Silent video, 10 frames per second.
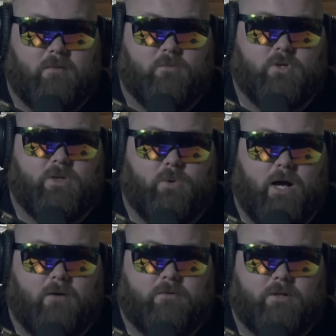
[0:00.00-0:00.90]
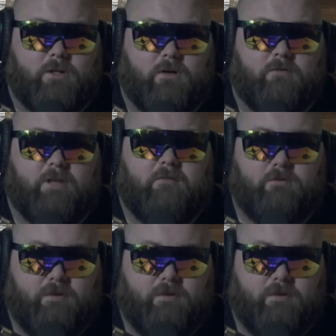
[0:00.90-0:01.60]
really well. If they have a very